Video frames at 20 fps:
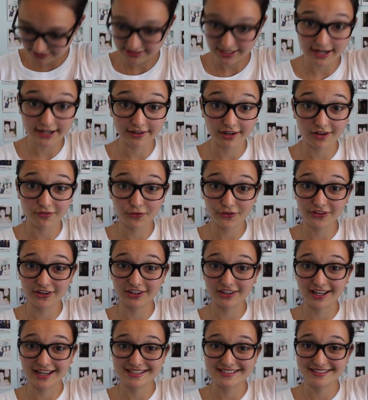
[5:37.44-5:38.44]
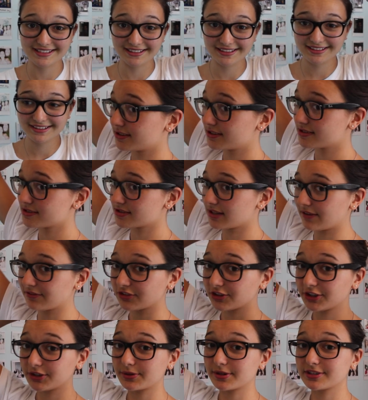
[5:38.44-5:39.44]
then tie it off with an elastic. So
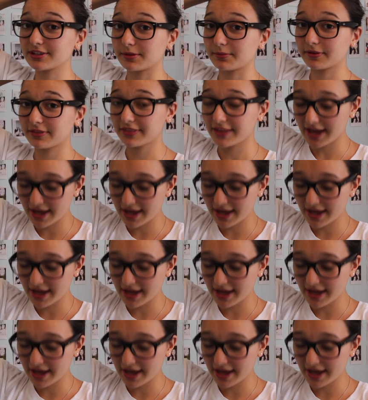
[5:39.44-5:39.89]
after you are done with